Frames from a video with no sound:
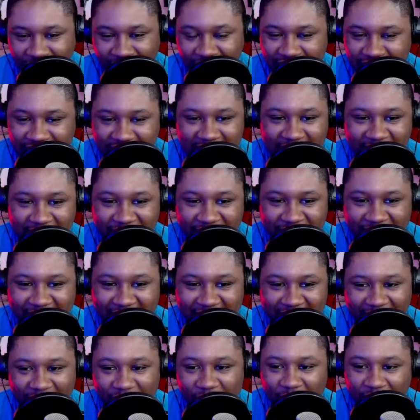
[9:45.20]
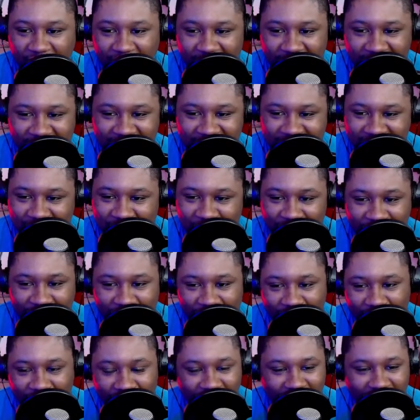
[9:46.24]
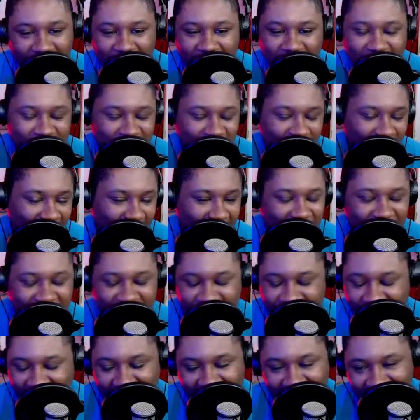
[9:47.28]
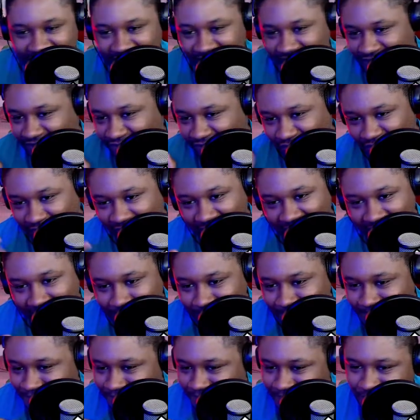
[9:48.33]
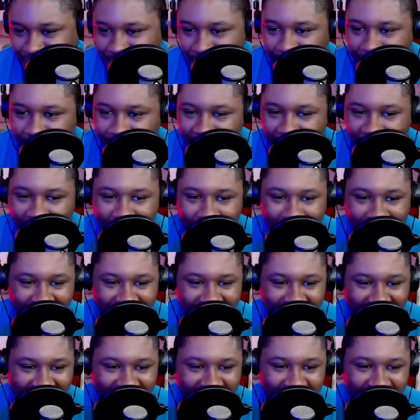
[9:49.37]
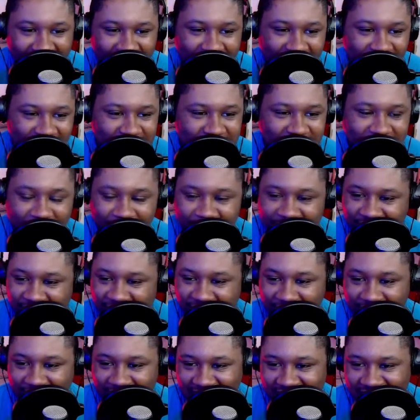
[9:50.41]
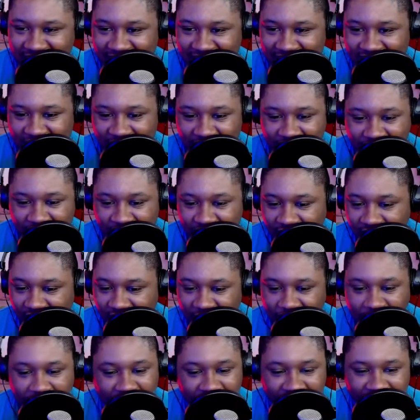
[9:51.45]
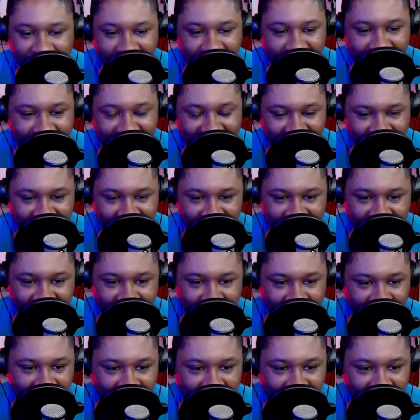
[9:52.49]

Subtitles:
the sake of me get one, and it's so annoying. So I've been trying to do that. But yeah, he's completely maxed out